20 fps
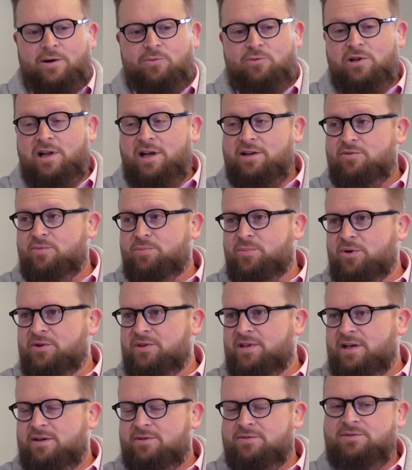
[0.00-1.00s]
I would like to
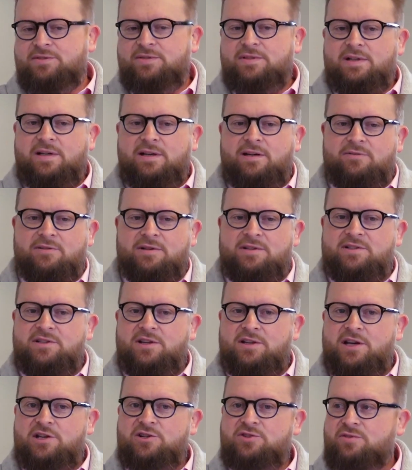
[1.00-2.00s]
point out our
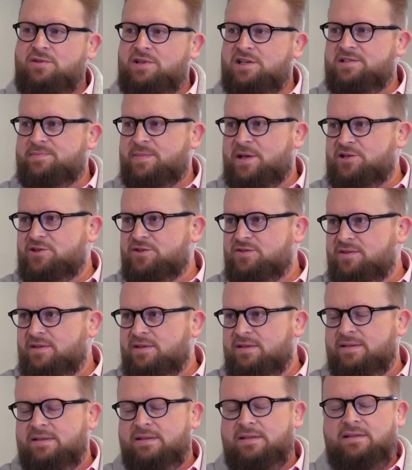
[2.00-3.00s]
international
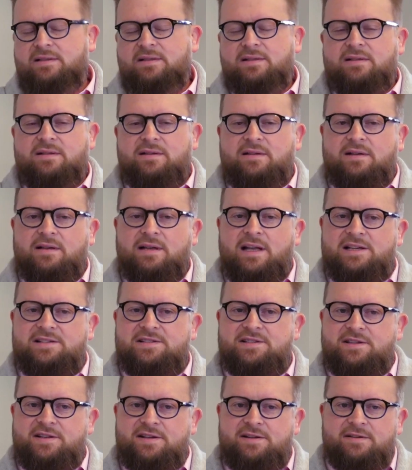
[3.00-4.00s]
expansion.
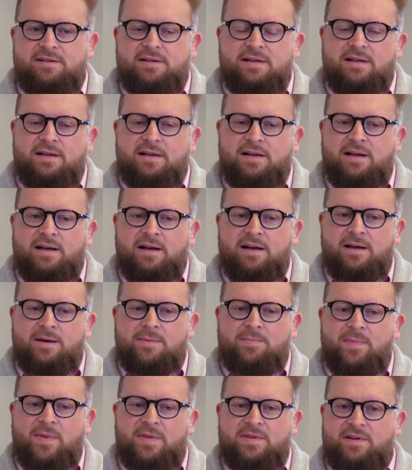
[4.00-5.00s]
Last year,
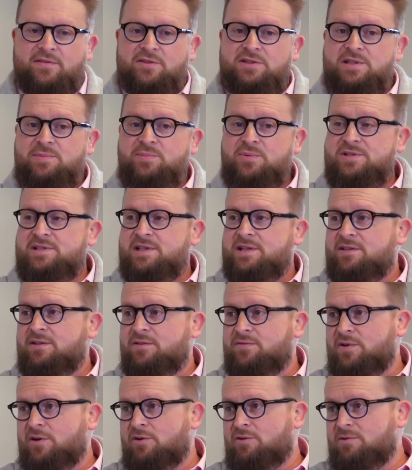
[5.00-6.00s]
70%
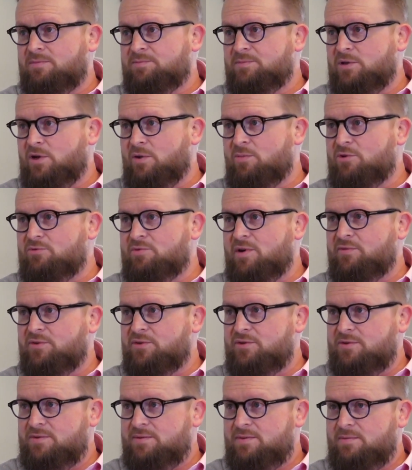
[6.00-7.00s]
of our global
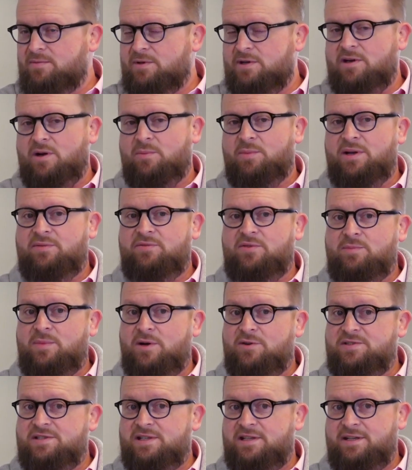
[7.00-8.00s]
revenue were coming from
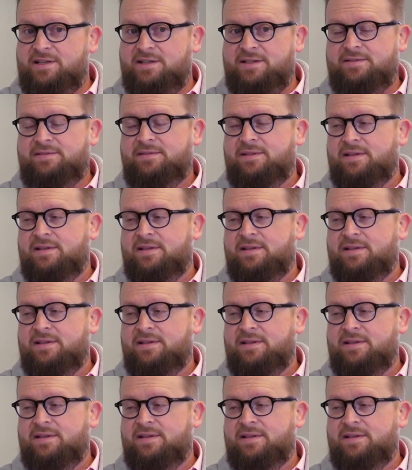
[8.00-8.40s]
outside